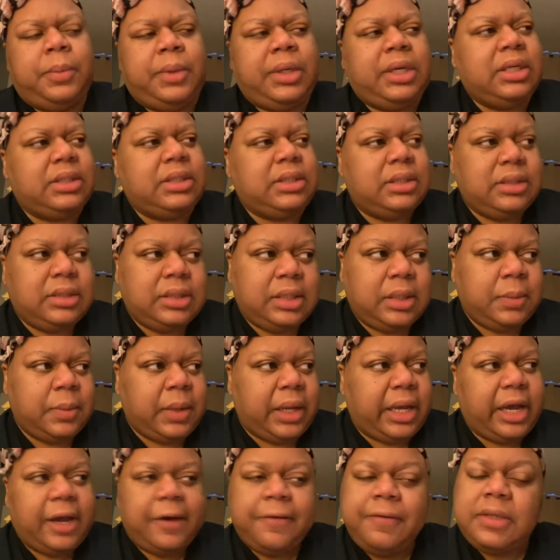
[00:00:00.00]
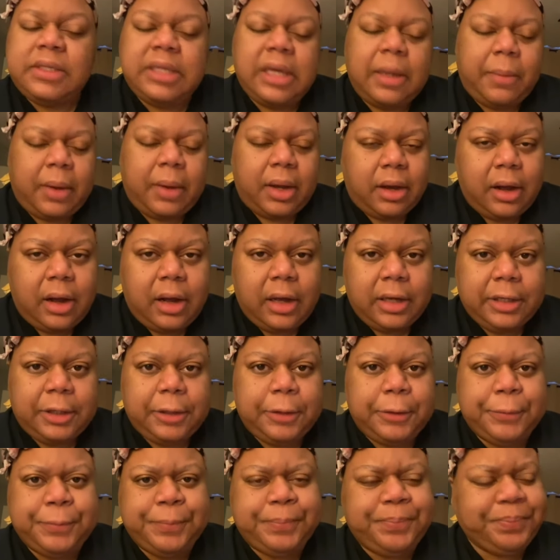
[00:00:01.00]
because it seemed like every time I call
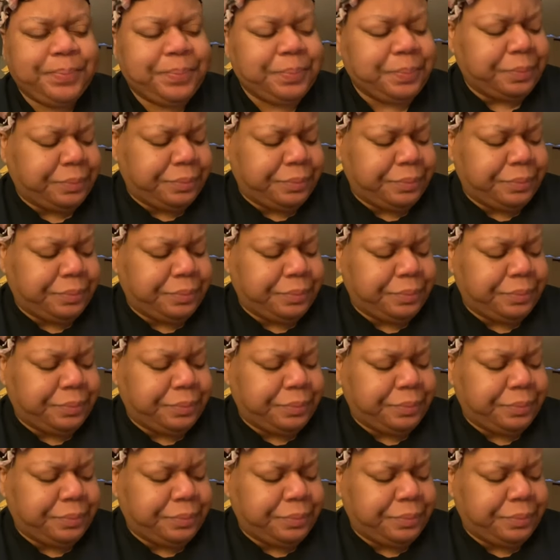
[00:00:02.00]
you,